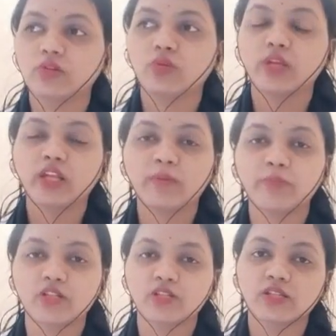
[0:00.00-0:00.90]
going
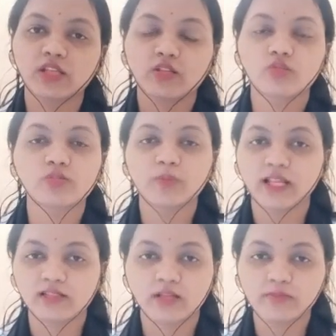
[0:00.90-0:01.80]
and purchasing those
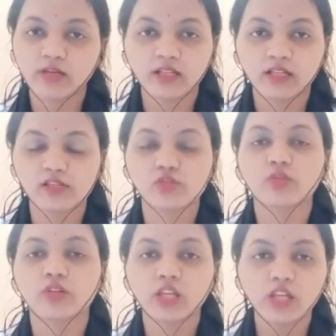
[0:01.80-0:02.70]
plastic materials.
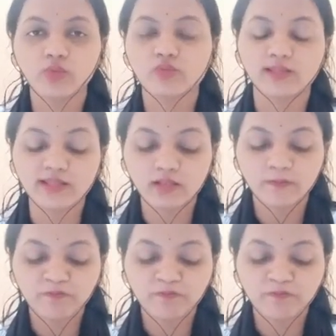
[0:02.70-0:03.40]
So reuse it.